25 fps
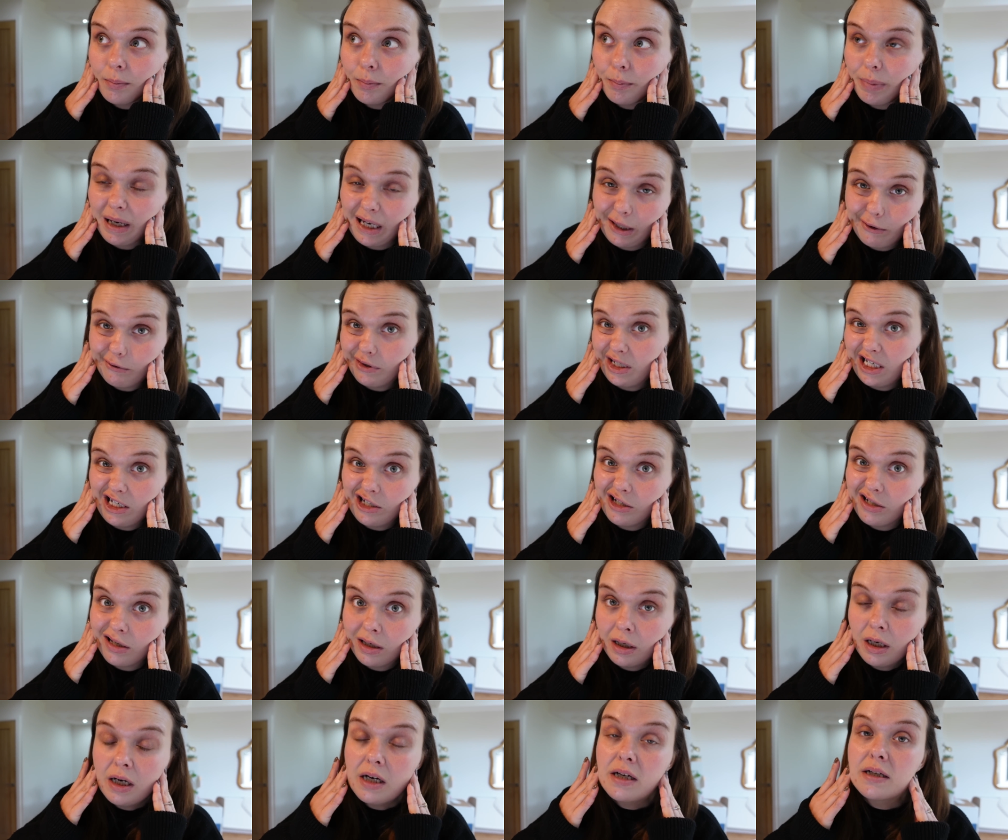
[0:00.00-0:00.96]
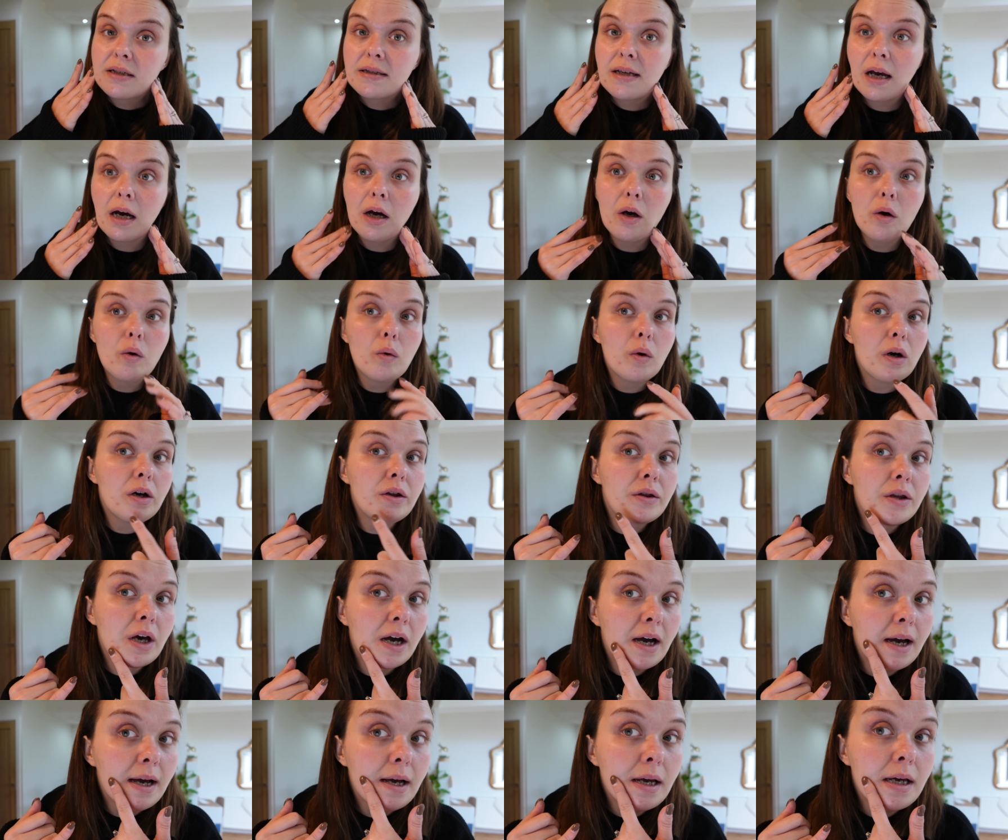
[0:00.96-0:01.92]
period, so
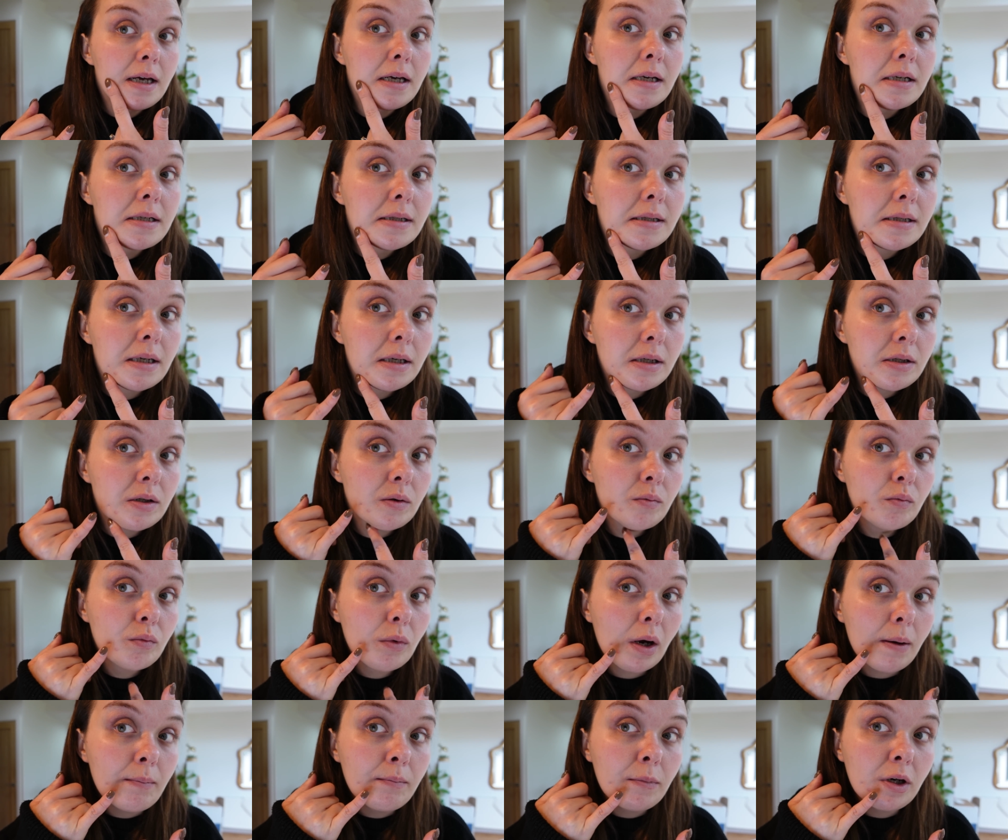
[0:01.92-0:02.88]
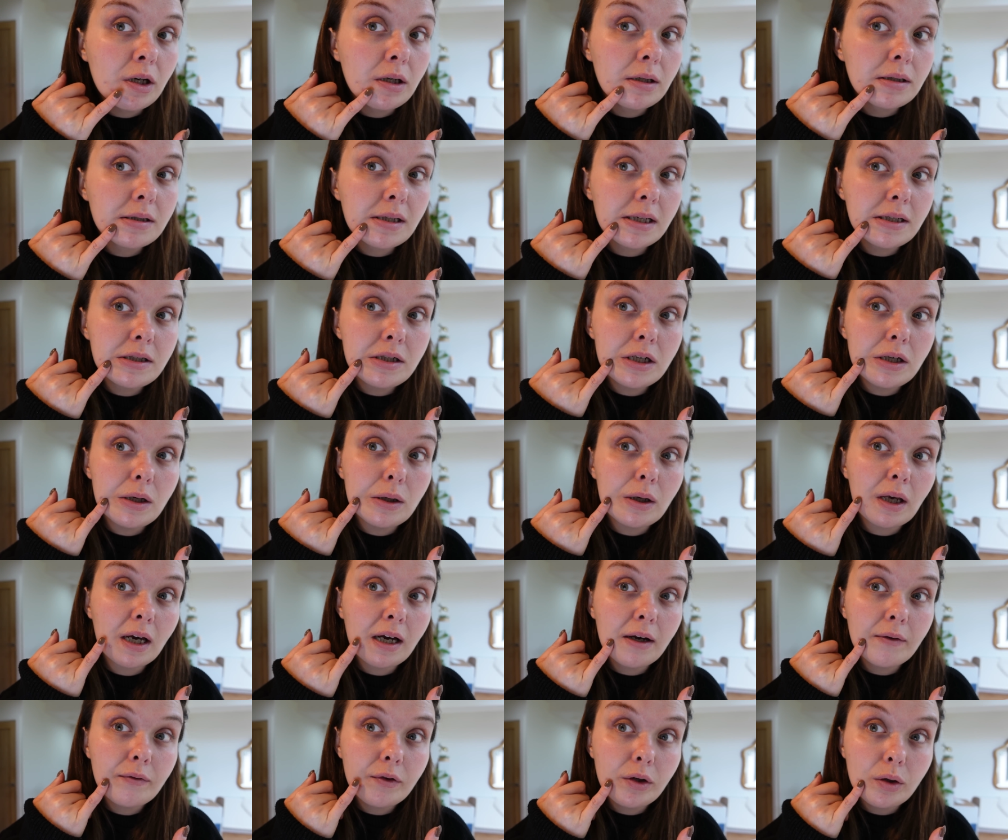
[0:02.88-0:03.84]
there is some remnants. I do
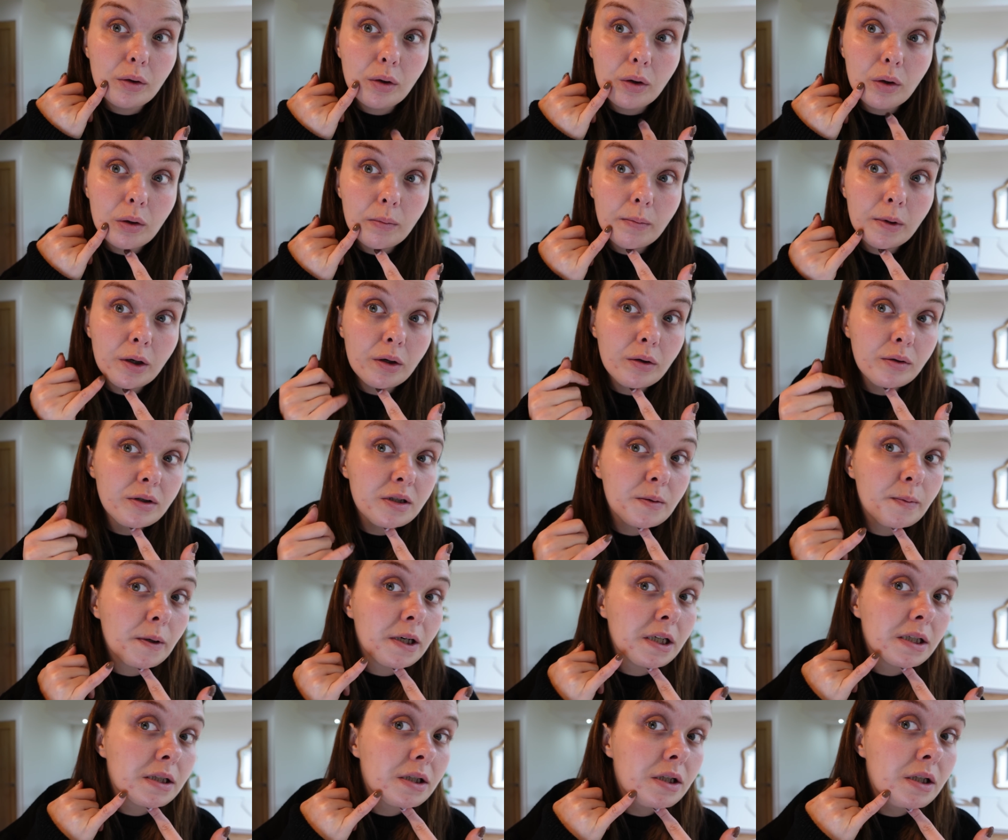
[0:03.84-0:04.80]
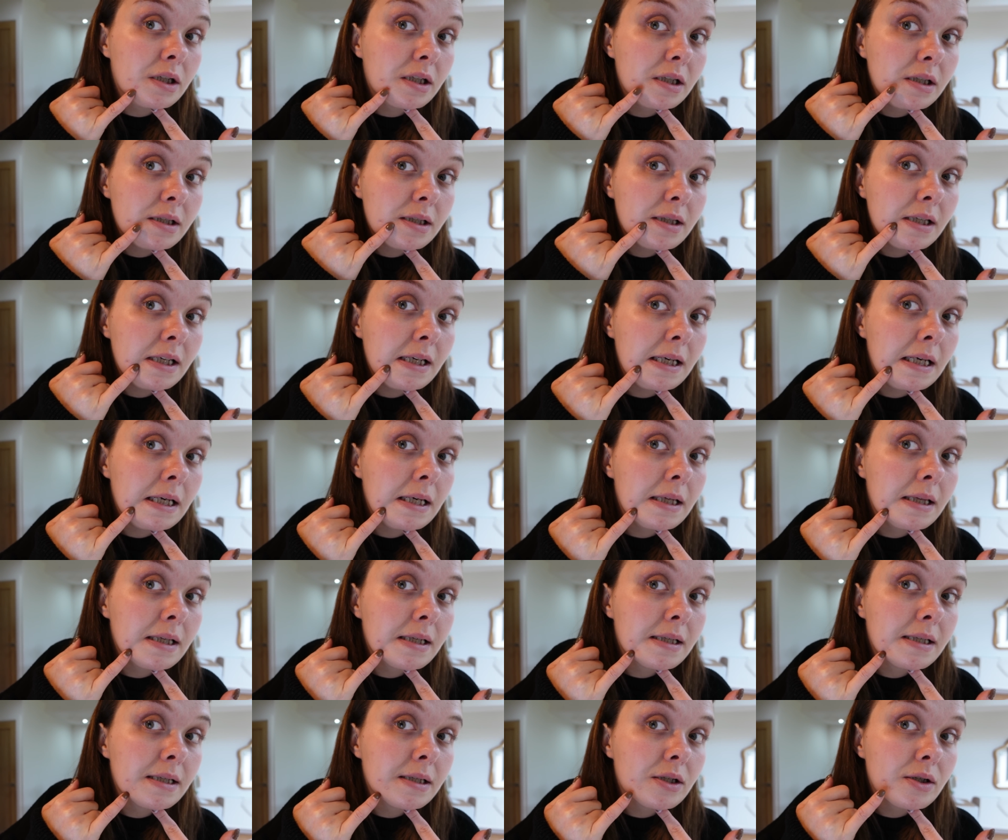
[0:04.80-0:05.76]
get a few hormonal spots, so you can see
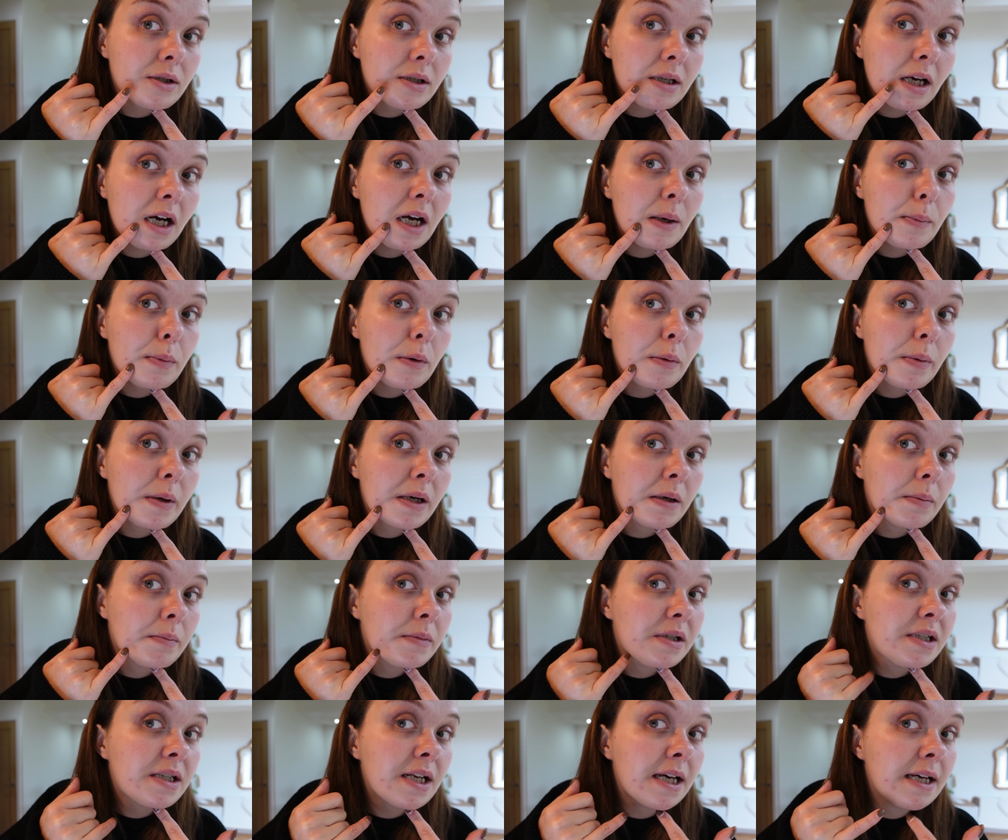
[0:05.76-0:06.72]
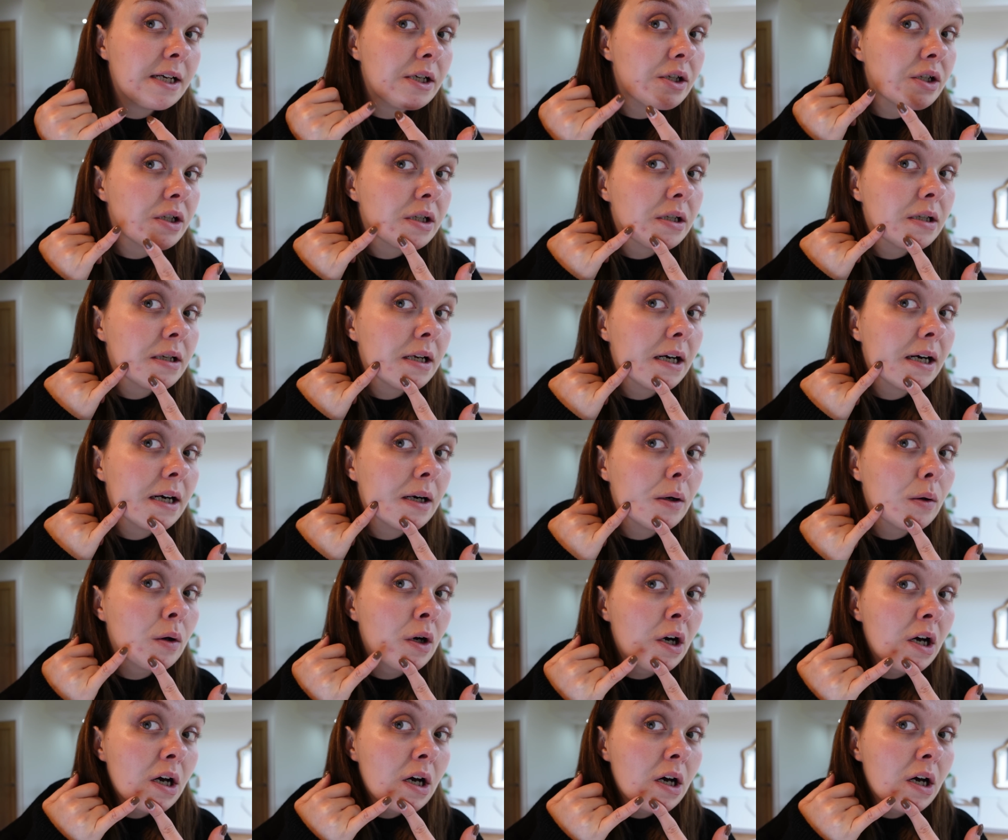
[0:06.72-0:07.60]
this is just hyperpigmentation now.